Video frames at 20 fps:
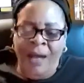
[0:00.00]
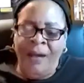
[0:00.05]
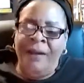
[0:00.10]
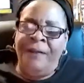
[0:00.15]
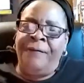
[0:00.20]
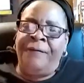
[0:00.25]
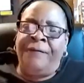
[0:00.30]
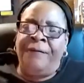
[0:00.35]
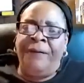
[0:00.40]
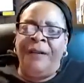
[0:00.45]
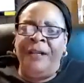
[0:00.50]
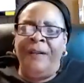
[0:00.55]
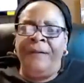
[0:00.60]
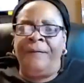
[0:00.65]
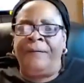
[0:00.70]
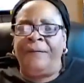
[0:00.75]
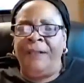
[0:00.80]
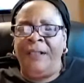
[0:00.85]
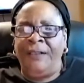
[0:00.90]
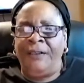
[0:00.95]
now that
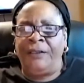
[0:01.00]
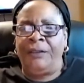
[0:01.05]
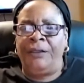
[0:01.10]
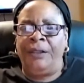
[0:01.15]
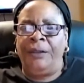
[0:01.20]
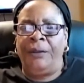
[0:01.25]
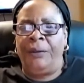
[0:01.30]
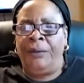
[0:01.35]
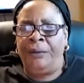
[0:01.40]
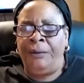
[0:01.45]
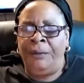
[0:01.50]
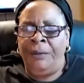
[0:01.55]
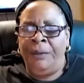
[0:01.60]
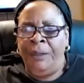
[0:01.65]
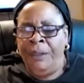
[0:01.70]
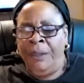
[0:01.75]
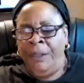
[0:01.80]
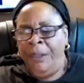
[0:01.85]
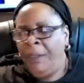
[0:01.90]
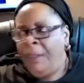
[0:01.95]
Fred
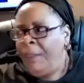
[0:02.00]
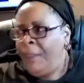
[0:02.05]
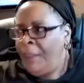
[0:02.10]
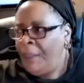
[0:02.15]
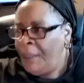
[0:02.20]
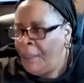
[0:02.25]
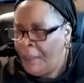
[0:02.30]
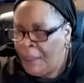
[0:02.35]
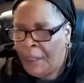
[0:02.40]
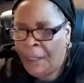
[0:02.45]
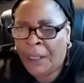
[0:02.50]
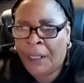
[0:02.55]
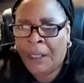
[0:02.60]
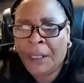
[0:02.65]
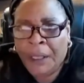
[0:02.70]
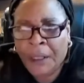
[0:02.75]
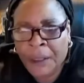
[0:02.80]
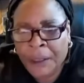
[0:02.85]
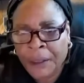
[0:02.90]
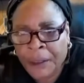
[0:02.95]
Flintstone
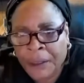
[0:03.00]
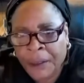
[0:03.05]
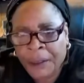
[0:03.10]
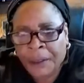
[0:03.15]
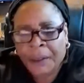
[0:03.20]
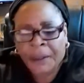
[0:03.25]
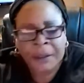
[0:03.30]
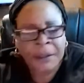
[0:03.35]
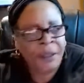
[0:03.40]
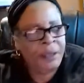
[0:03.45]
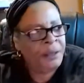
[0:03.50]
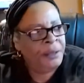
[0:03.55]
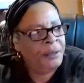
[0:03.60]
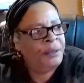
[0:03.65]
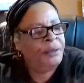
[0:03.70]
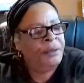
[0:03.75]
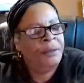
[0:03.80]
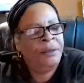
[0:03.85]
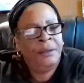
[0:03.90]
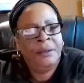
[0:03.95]
uh,
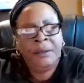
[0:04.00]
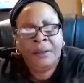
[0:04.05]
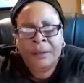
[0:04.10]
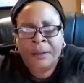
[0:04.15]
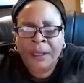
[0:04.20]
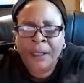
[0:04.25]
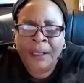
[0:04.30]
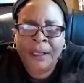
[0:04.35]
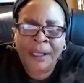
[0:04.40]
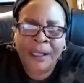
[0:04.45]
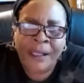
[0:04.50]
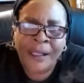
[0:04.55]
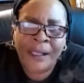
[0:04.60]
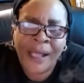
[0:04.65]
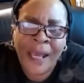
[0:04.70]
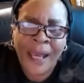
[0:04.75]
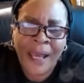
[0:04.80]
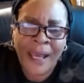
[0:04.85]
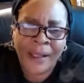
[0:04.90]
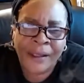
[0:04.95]
done took
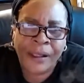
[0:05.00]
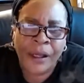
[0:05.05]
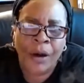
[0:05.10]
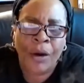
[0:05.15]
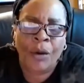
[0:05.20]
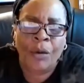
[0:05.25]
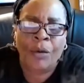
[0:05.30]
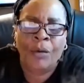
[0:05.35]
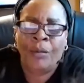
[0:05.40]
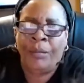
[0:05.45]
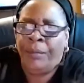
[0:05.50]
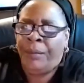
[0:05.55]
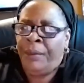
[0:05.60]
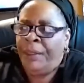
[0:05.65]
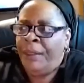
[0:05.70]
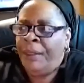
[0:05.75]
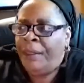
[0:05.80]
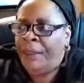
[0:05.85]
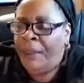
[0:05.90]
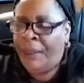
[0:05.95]
his ass home.
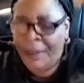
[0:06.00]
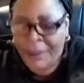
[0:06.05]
